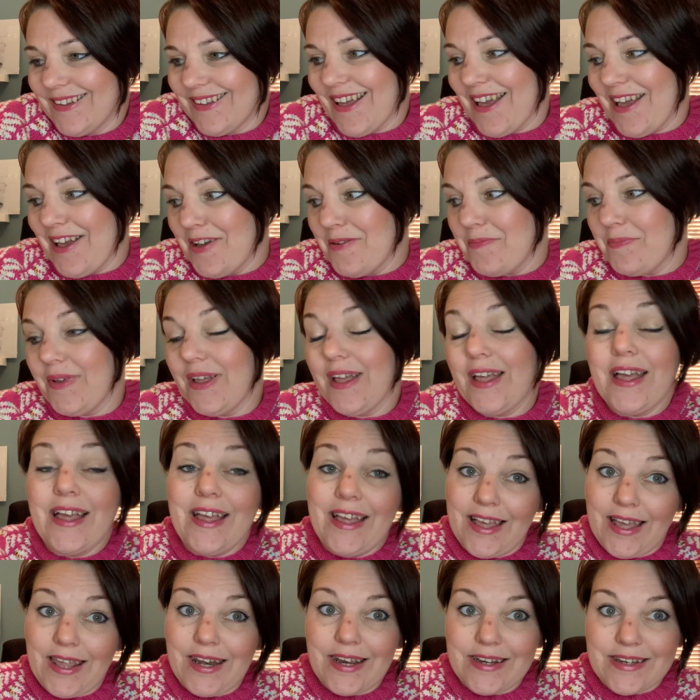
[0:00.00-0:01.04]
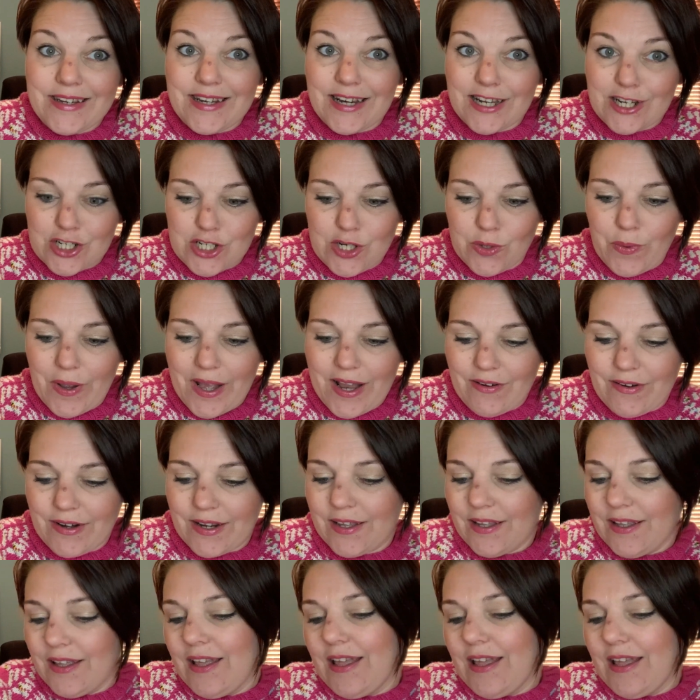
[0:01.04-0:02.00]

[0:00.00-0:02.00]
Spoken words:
And I did actually wear it,